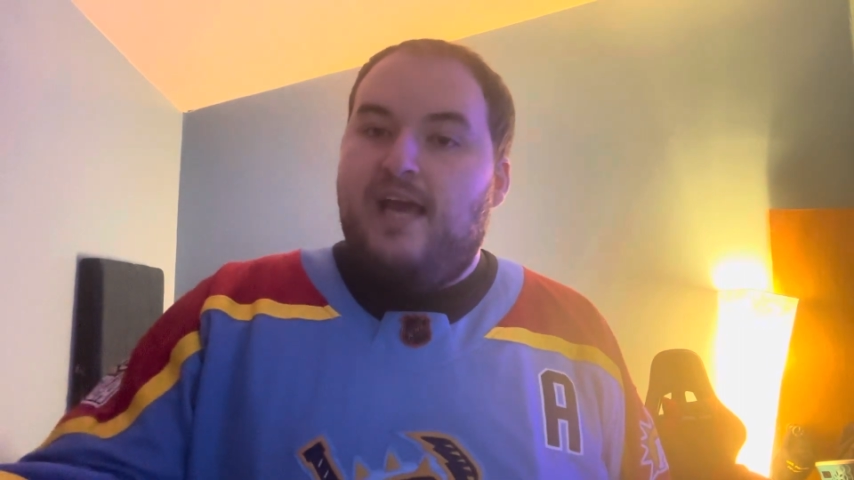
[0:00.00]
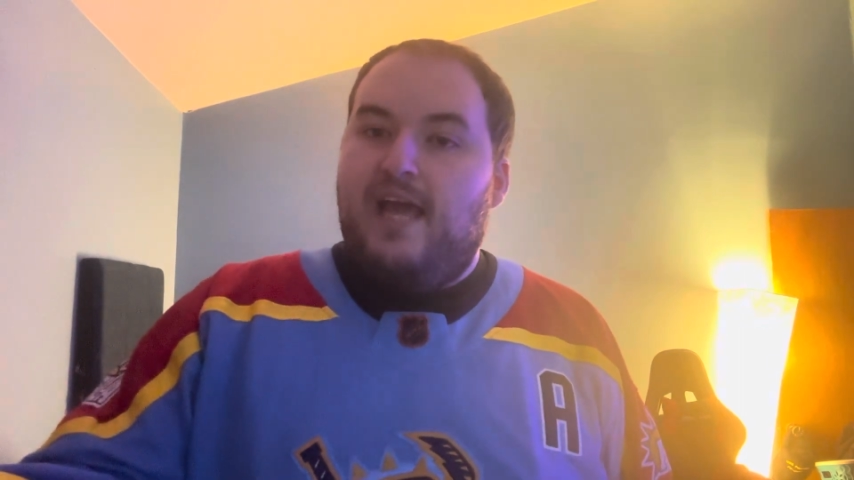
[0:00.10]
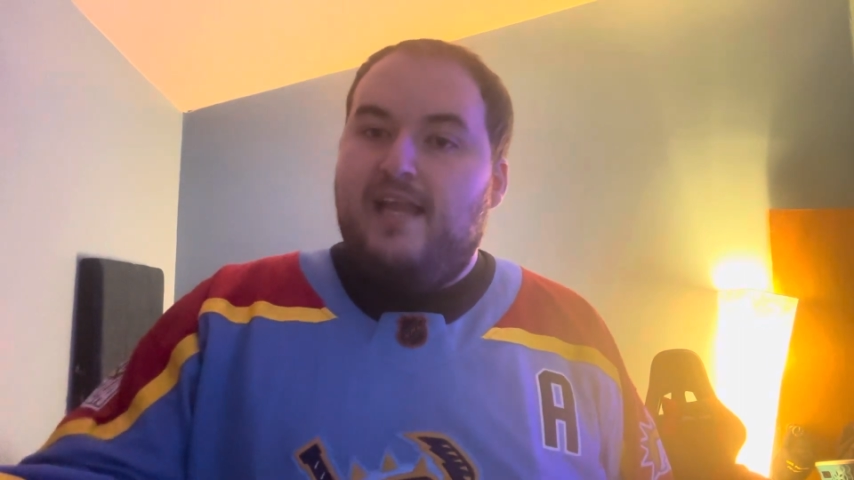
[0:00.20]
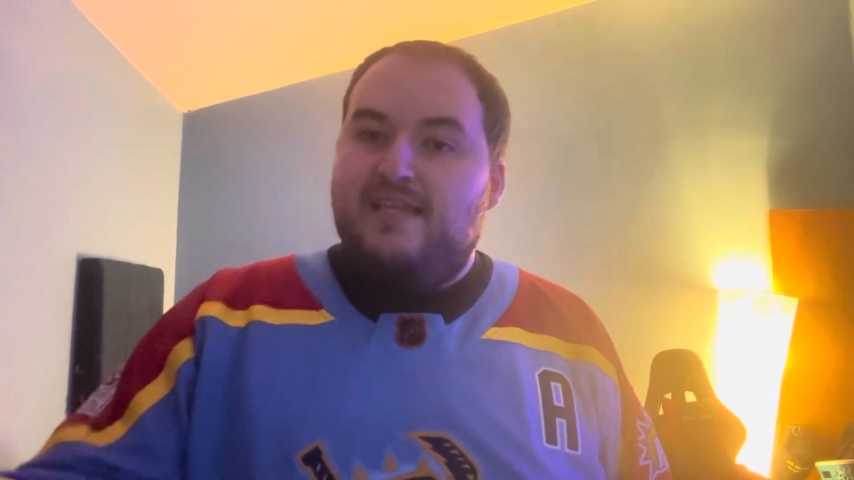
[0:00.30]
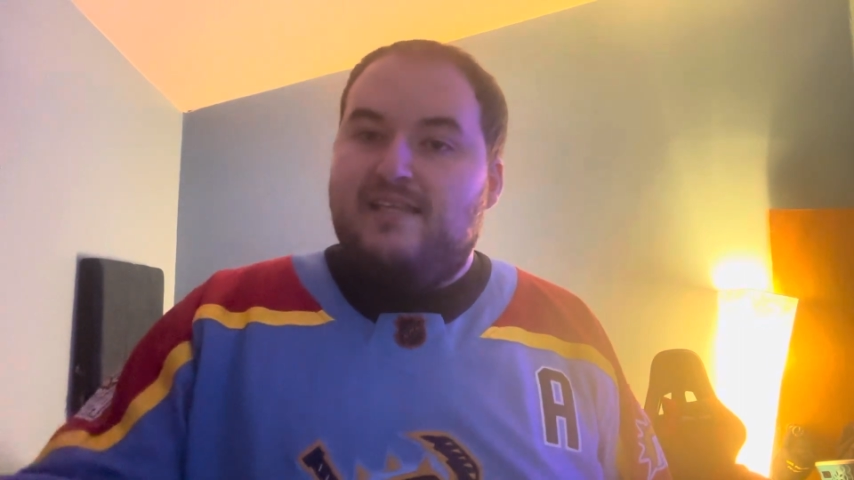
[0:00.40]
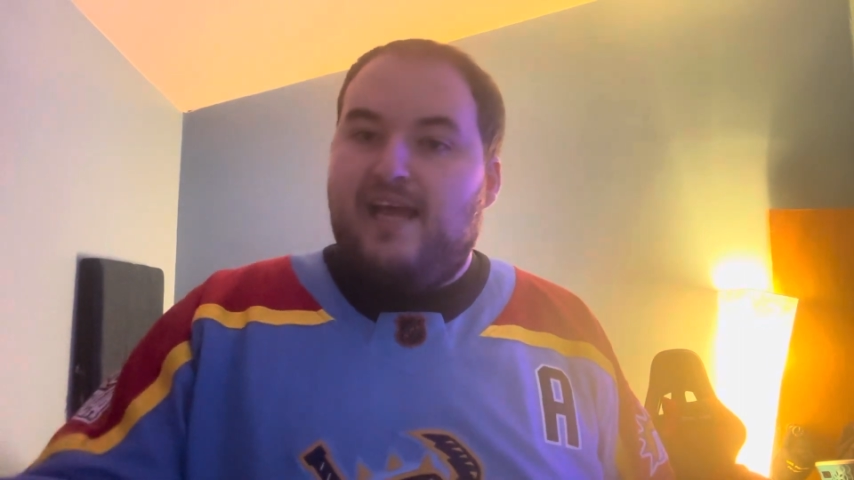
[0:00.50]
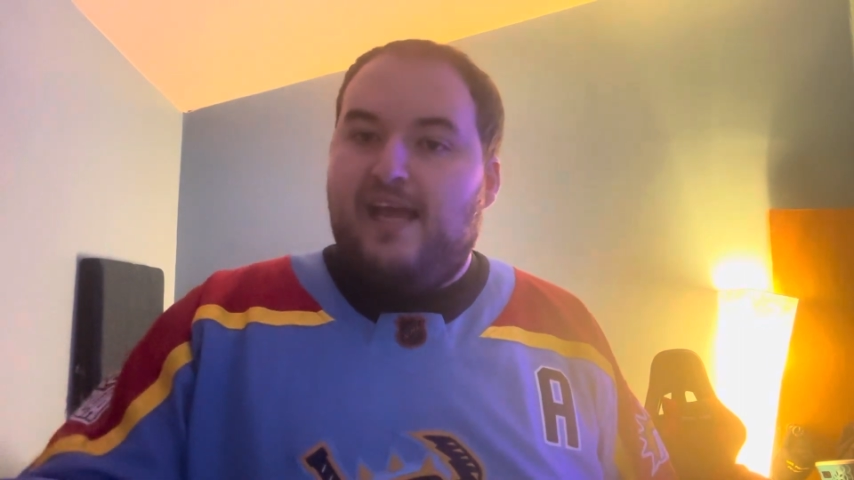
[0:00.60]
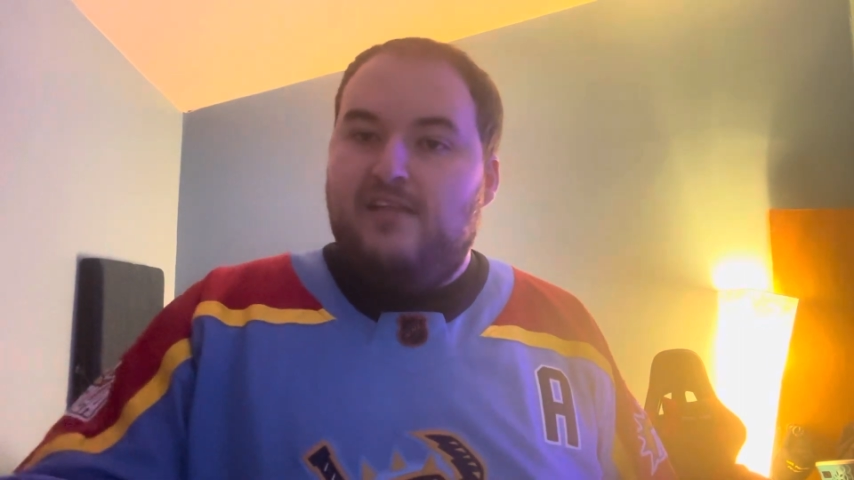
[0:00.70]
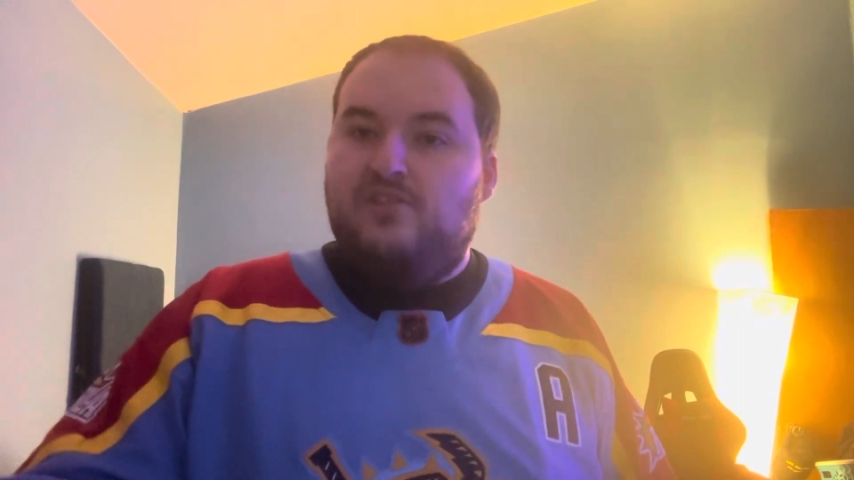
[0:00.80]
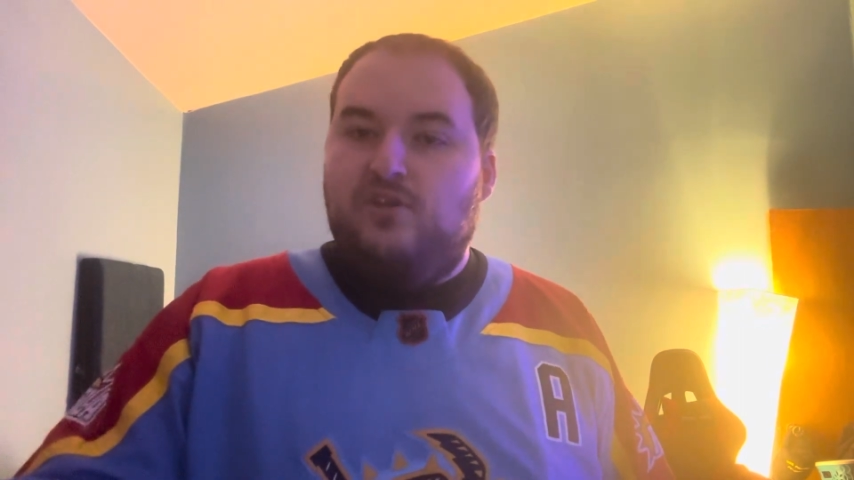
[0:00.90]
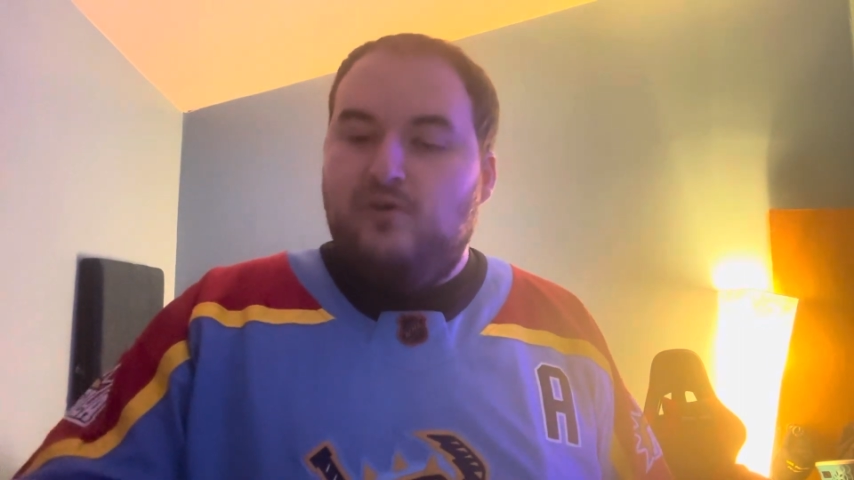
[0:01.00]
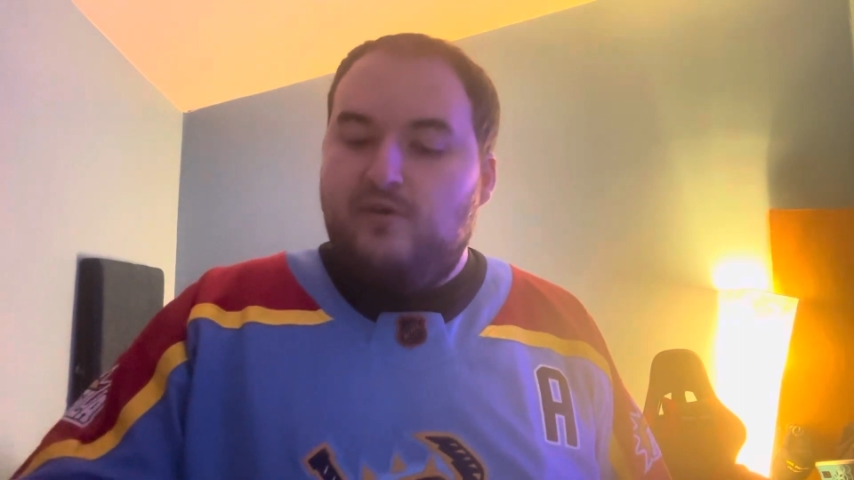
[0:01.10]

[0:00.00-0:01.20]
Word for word: it is a 2